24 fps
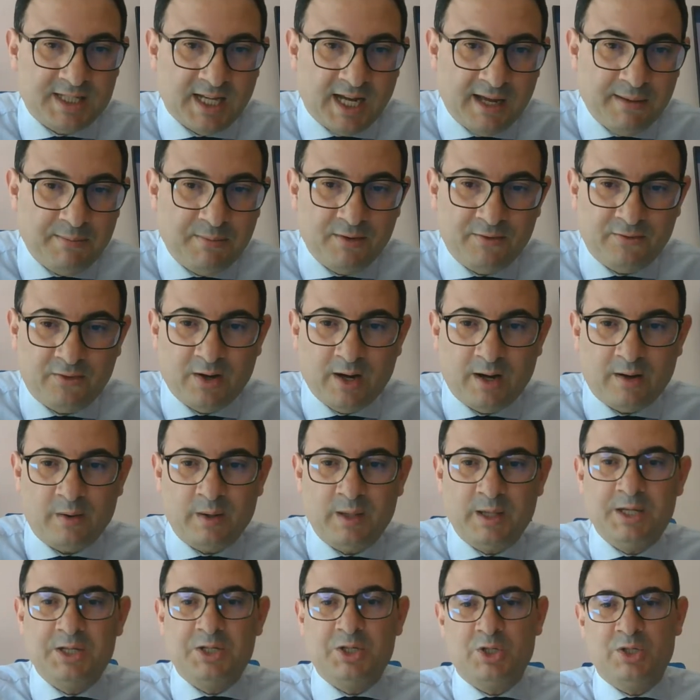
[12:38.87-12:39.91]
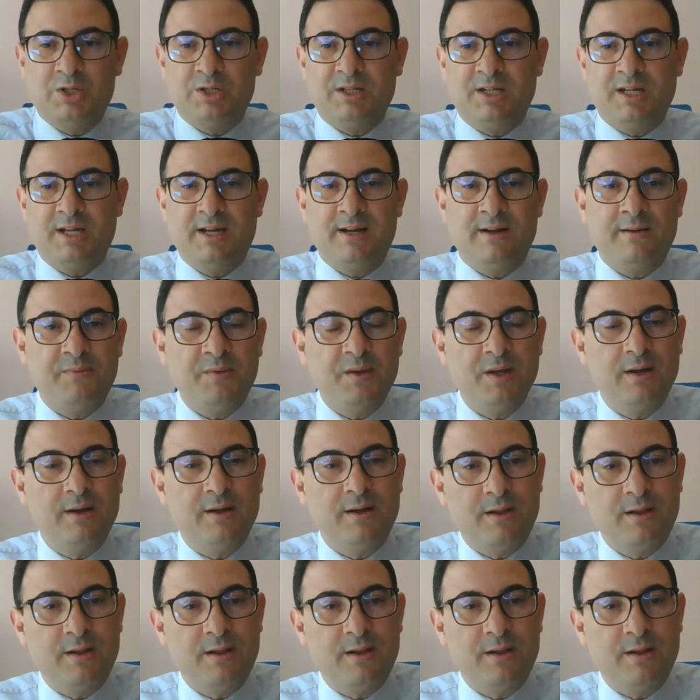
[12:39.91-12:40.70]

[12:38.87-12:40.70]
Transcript: type of correlation and